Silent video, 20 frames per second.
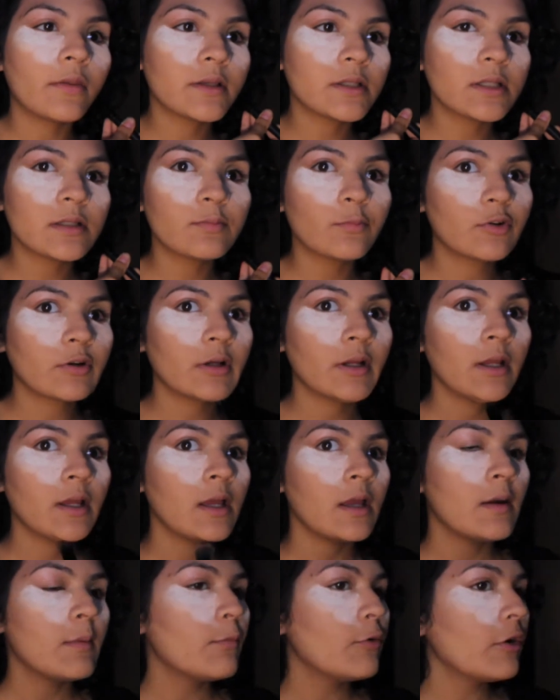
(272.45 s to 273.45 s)
This is more
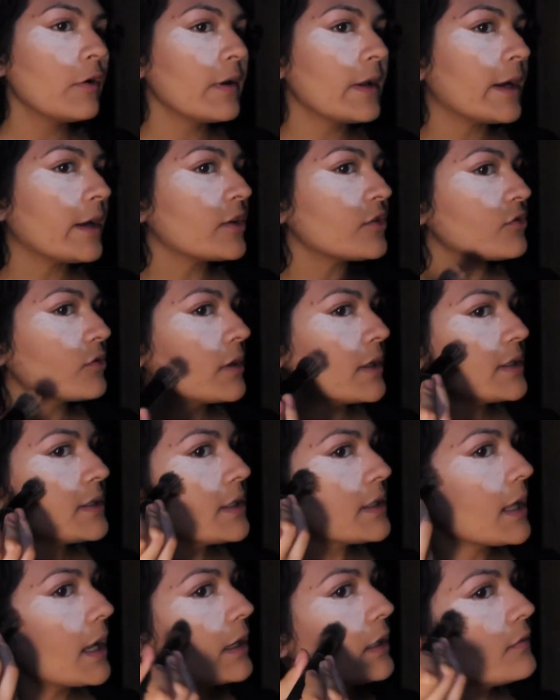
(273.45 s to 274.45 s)
natural. I
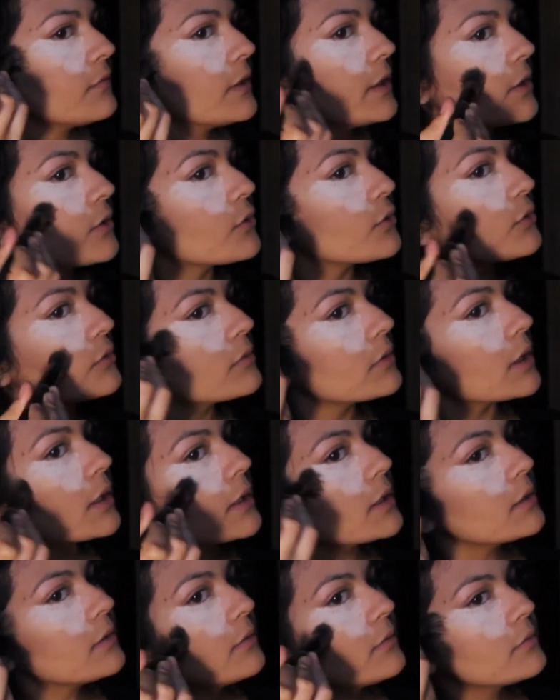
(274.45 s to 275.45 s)
say kind of like
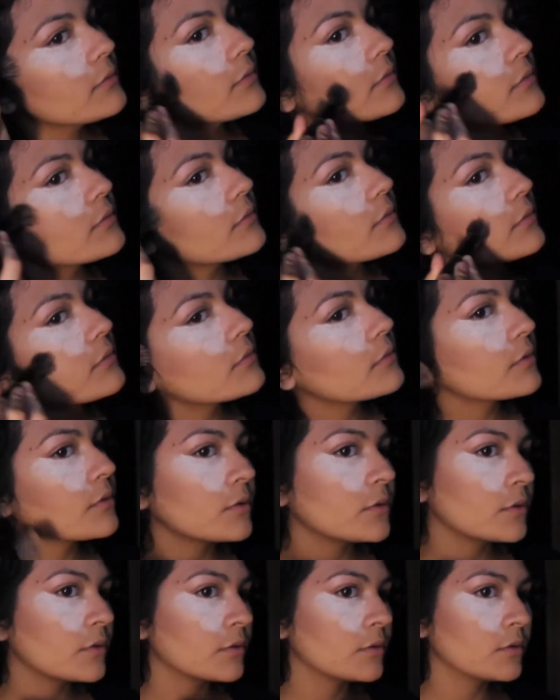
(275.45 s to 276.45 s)
Hoola,
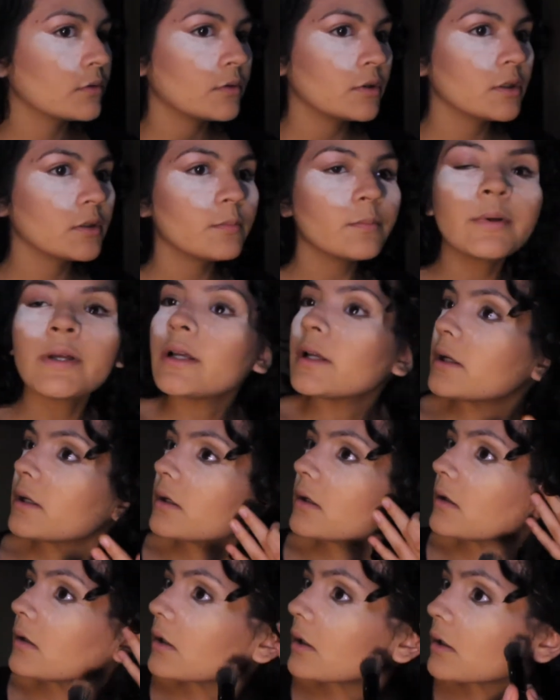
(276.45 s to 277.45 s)

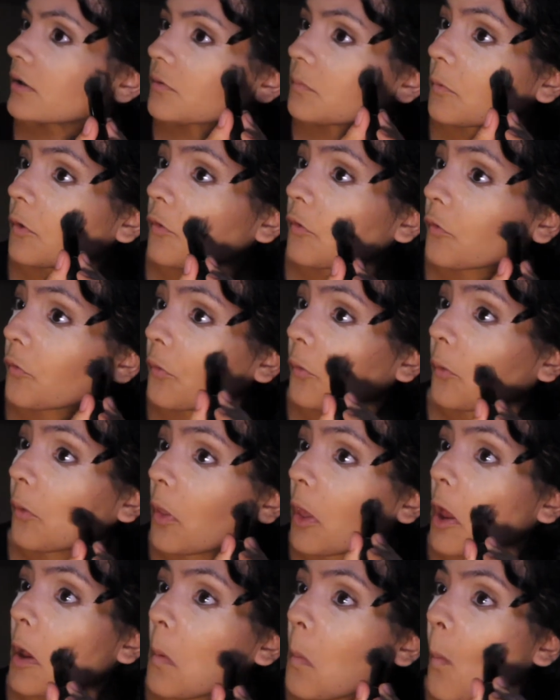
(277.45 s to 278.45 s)
but not as much as
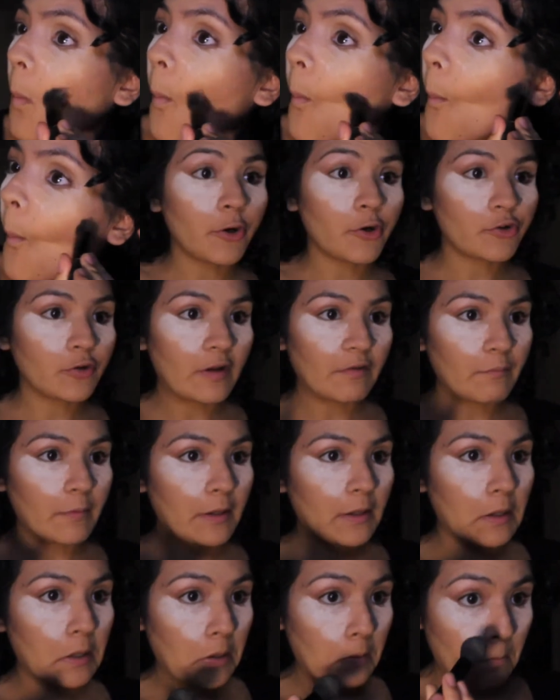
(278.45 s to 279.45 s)
Hoola. Brush off
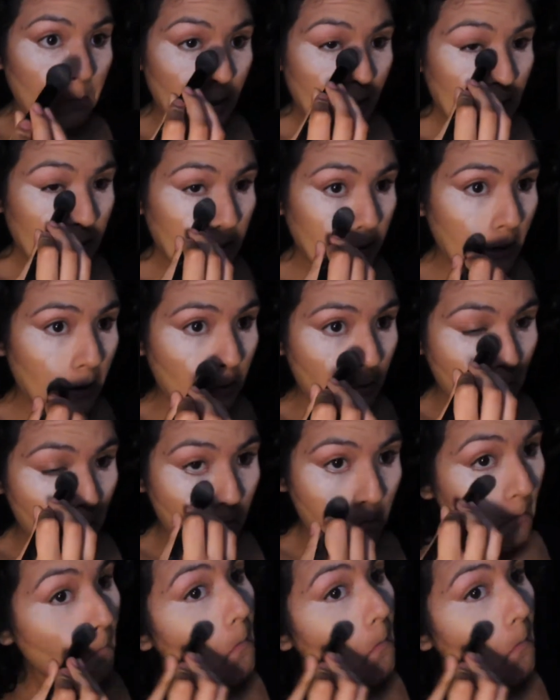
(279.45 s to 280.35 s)
my bake now.